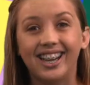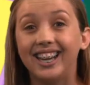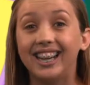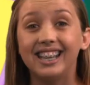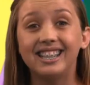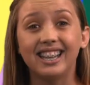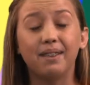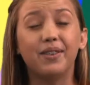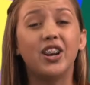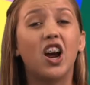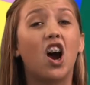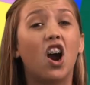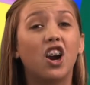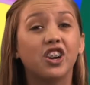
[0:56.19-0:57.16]
It's even
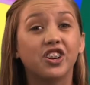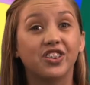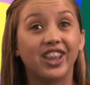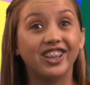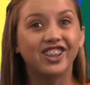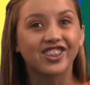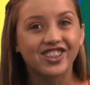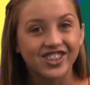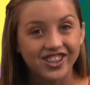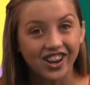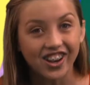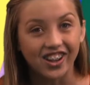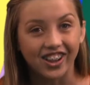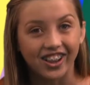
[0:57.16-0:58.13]
harder than your
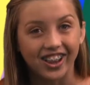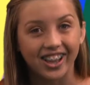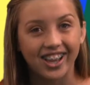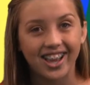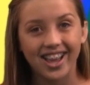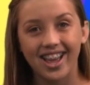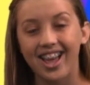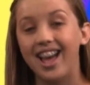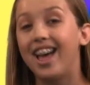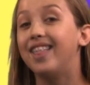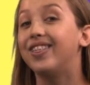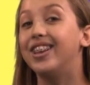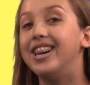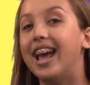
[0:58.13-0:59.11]
skull.
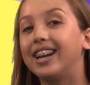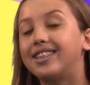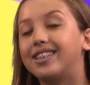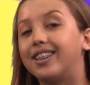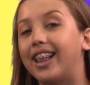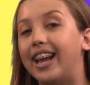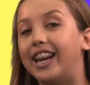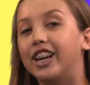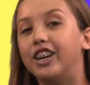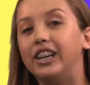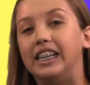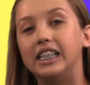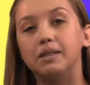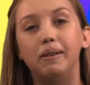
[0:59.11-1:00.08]
The next layer
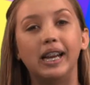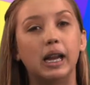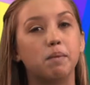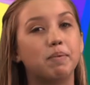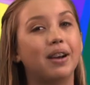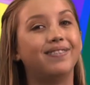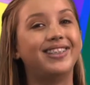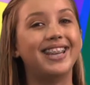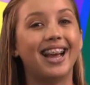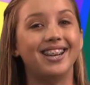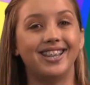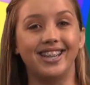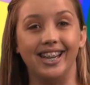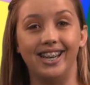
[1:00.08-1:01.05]
is made up of
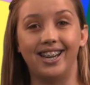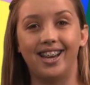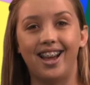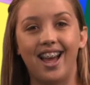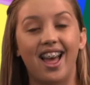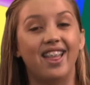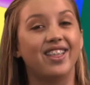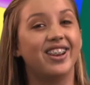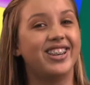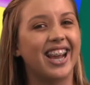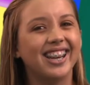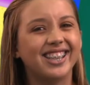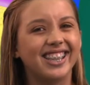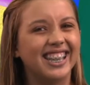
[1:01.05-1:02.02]
dentin, the
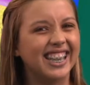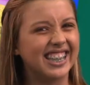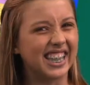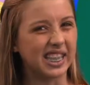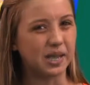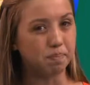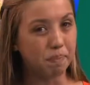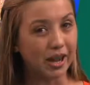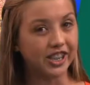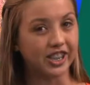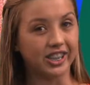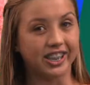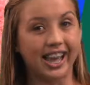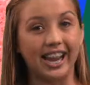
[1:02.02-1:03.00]
dentin is a
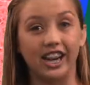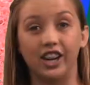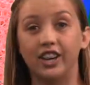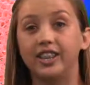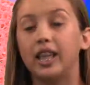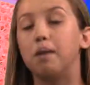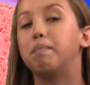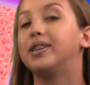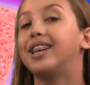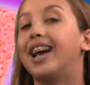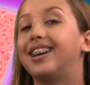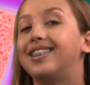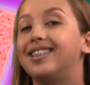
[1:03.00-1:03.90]
spongy layer that protects